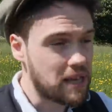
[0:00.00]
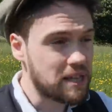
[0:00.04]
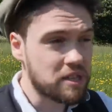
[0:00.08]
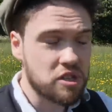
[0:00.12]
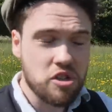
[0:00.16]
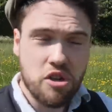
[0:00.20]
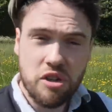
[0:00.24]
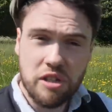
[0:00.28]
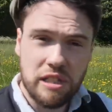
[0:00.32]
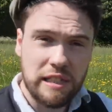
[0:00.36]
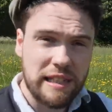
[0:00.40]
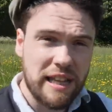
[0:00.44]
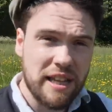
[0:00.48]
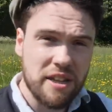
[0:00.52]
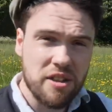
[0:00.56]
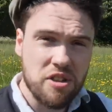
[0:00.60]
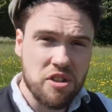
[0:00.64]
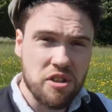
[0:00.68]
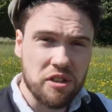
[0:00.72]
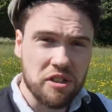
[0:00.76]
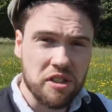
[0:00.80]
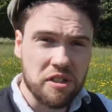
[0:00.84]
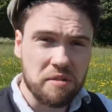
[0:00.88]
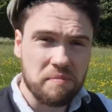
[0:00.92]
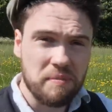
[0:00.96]
it's just
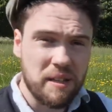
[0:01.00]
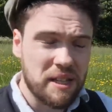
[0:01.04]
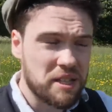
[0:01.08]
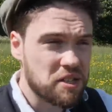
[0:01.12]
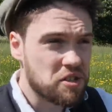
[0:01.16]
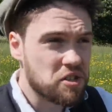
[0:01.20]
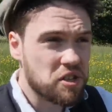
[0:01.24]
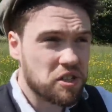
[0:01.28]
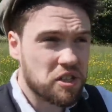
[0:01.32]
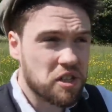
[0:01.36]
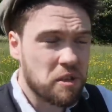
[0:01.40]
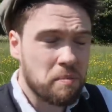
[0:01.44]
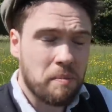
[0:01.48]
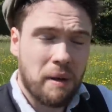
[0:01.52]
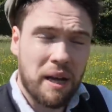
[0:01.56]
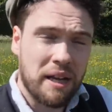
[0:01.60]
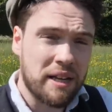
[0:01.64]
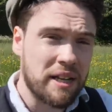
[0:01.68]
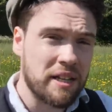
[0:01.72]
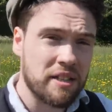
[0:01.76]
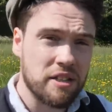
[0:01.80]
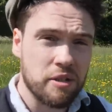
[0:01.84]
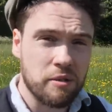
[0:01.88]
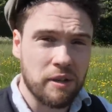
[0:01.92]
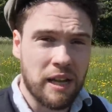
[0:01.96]
ligatures. It's just
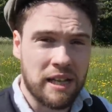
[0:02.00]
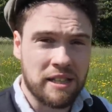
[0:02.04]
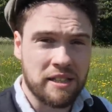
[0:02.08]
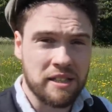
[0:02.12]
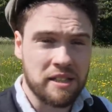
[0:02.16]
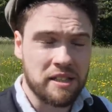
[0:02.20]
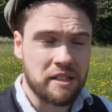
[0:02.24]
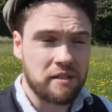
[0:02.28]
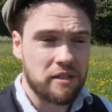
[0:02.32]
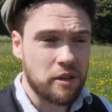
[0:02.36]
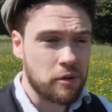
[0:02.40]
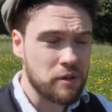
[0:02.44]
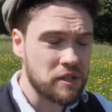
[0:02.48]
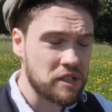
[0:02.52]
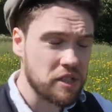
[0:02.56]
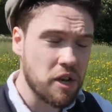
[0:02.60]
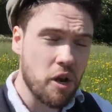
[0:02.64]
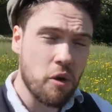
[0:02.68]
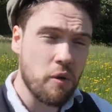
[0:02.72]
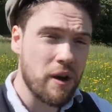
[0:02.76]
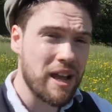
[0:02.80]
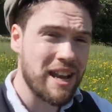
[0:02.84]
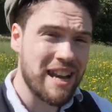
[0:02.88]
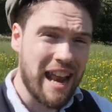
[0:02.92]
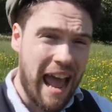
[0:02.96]
combining two letters. There is
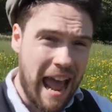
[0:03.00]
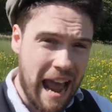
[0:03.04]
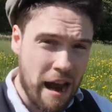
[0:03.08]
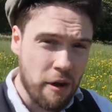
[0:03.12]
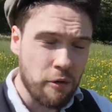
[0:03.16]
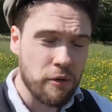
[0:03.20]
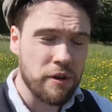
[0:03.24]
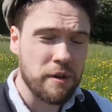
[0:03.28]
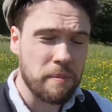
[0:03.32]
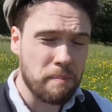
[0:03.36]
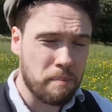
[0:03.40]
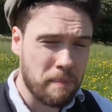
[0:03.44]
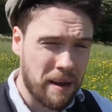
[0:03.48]
no inherent